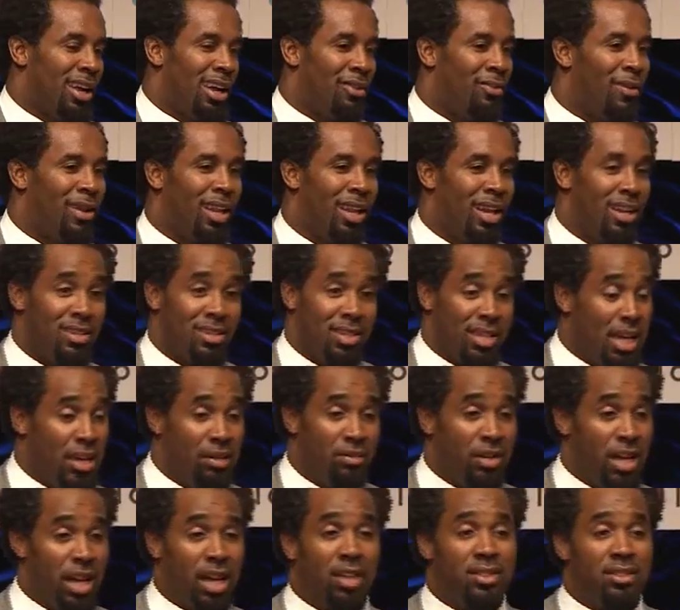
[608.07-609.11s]
And realize
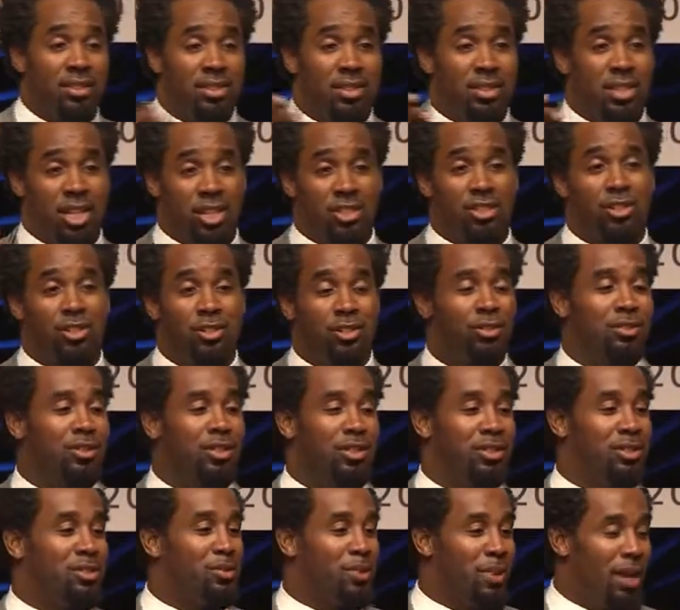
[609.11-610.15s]
that, yes, digital
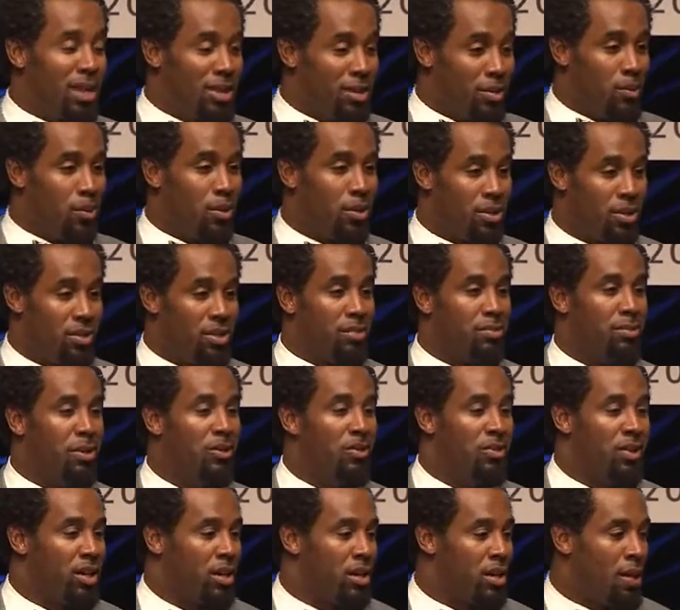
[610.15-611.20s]
is the way the world is
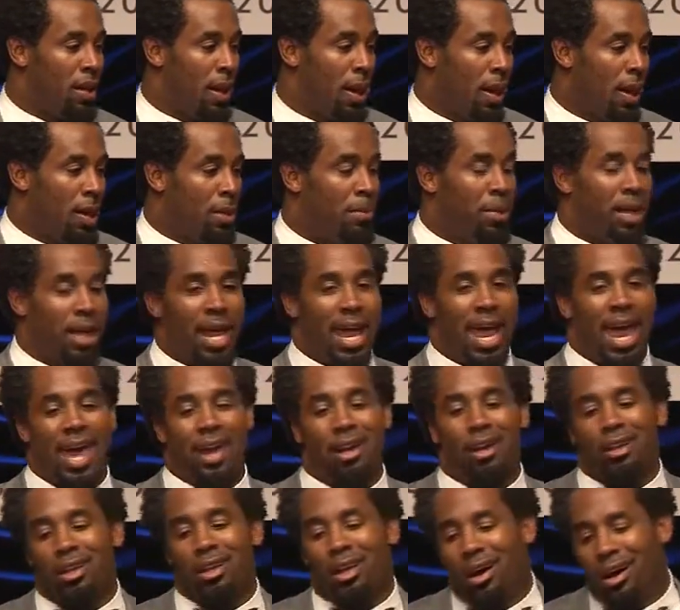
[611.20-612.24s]
moving, but
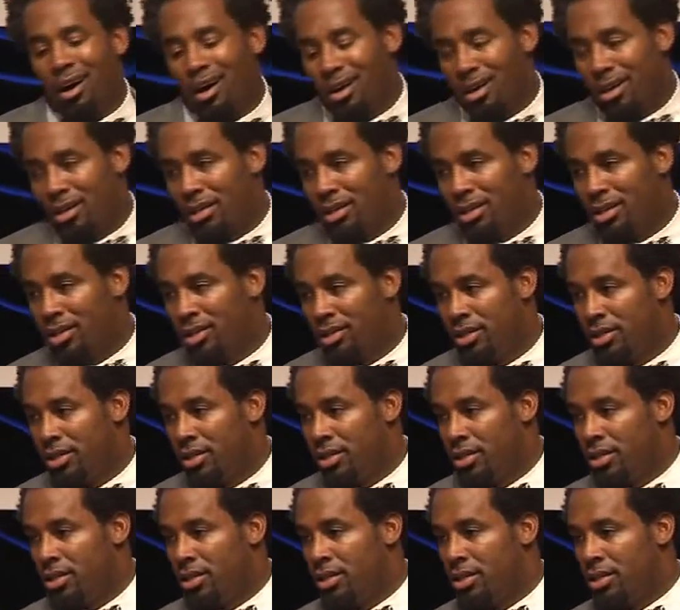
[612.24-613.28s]
analog
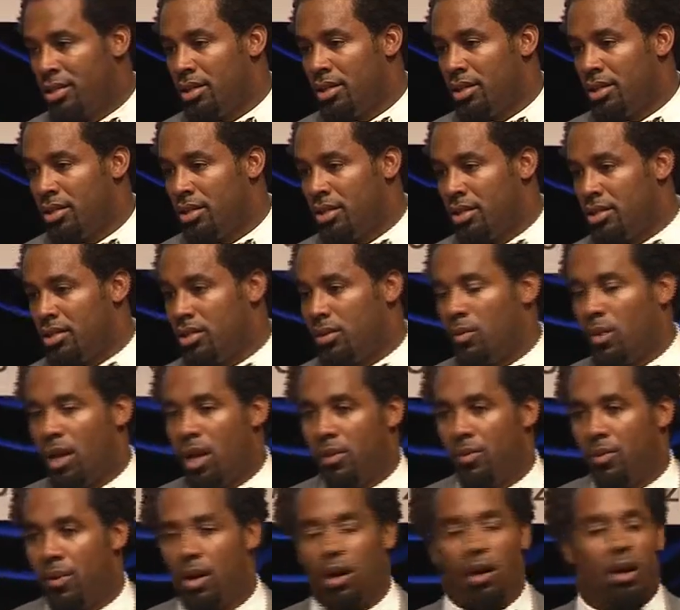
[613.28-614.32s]
is the way
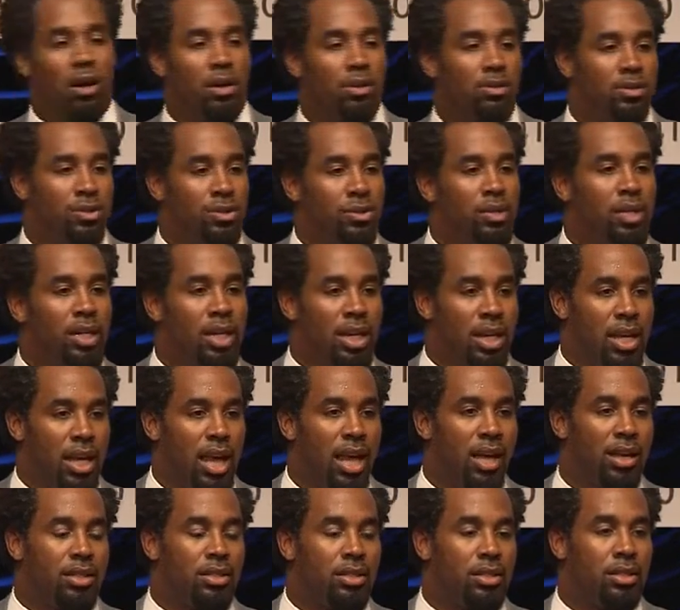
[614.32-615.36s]
we all truly
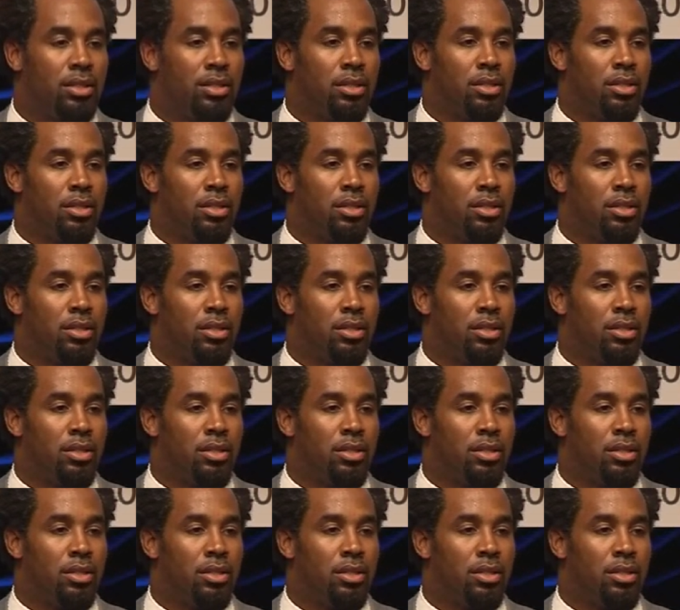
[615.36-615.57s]
connect.